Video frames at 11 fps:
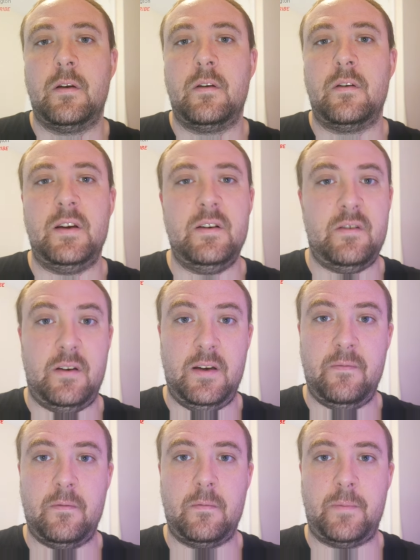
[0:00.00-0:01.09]
These
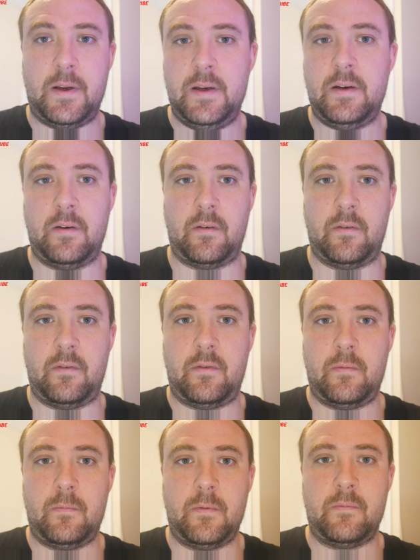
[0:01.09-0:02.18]
evil pagans
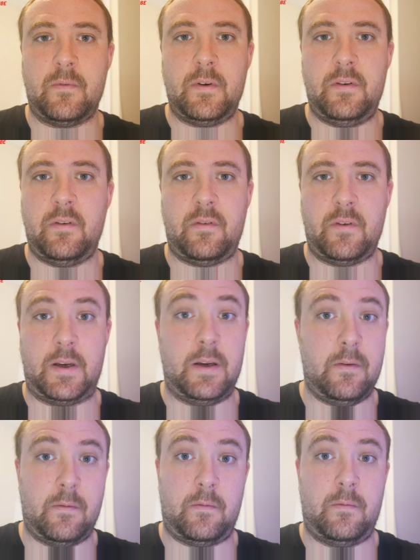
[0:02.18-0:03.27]
were righteously
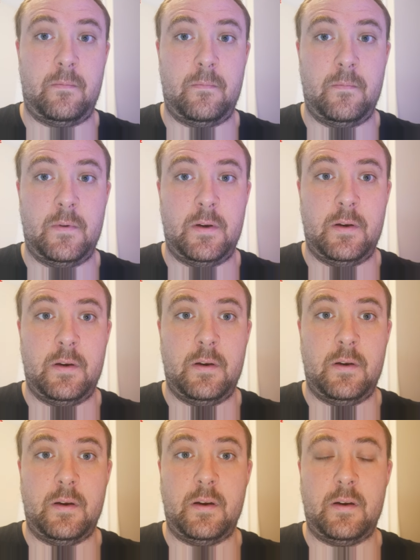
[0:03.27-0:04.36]
killed,
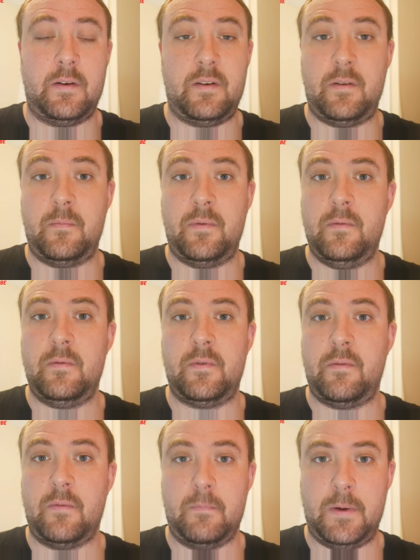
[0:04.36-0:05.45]
and it's important
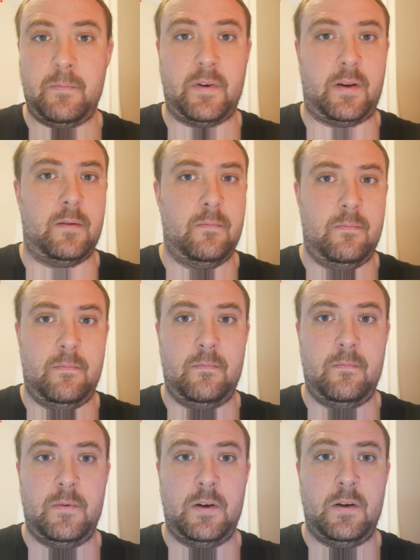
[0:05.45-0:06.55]
to remember that.
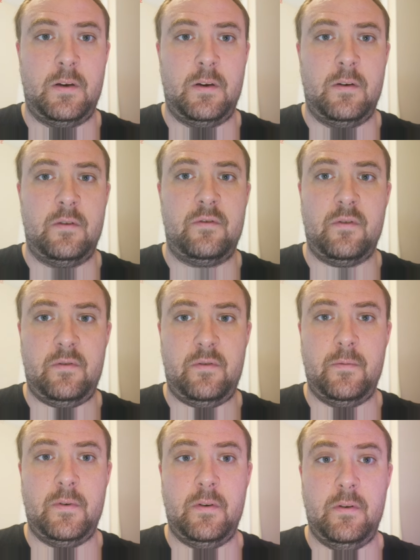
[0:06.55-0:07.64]

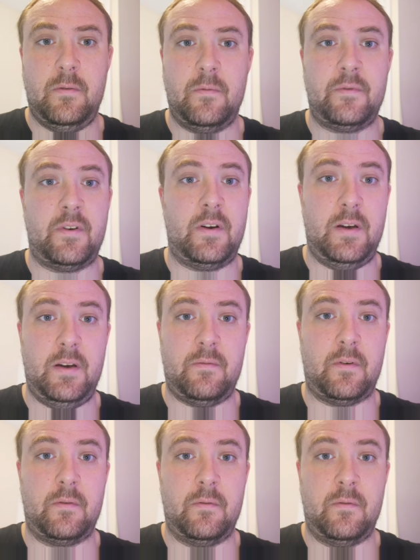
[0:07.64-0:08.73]
Joshua was a
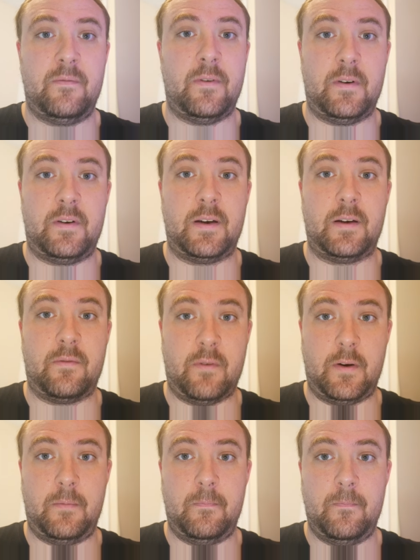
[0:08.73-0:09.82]
hero fighting
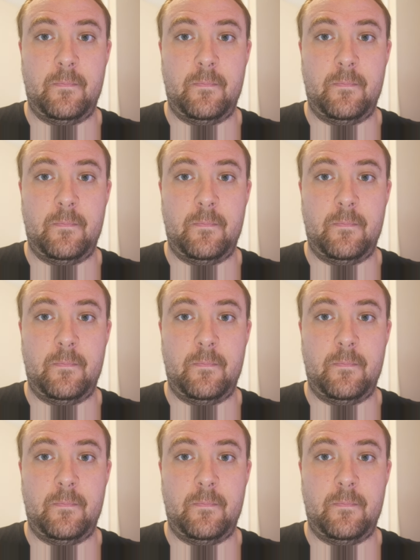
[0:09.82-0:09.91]
crime.